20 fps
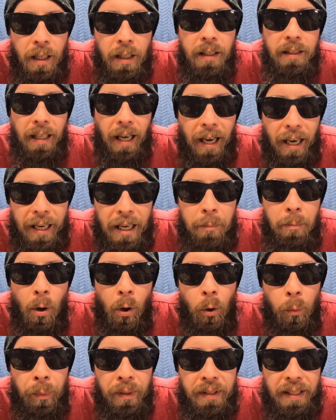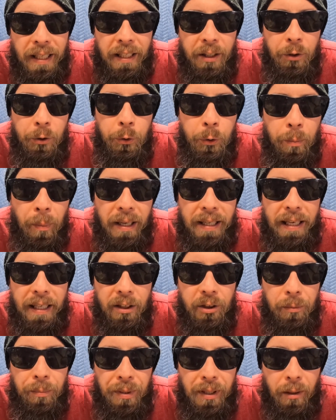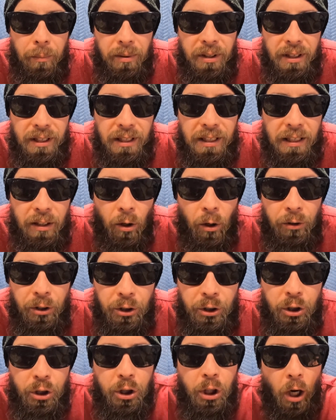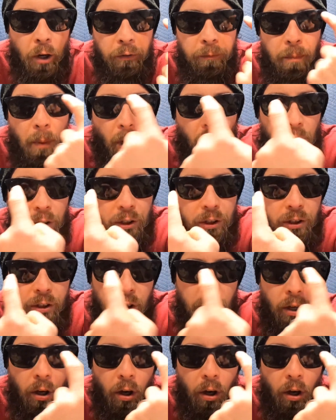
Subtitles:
Because I am hoping that you might actually be able to see all the scuff marks